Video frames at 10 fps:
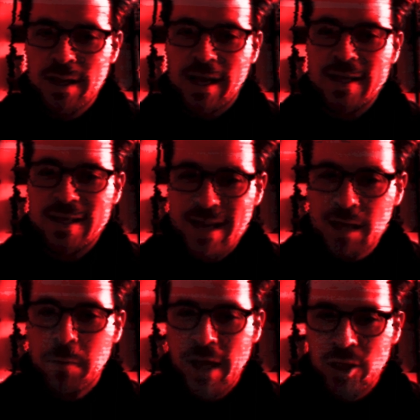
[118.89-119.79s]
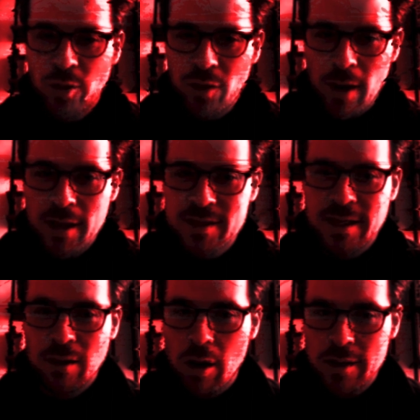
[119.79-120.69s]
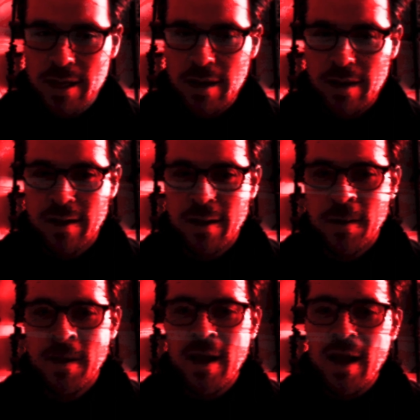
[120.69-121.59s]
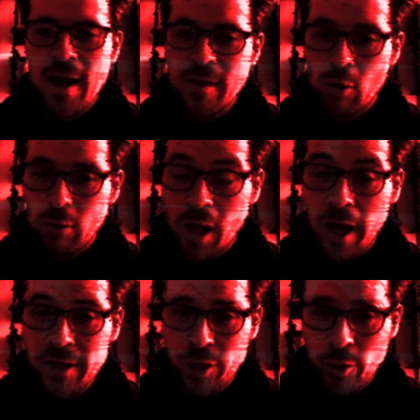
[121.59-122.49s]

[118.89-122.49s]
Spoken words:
that can detect potential threats in log data and that are aligned to your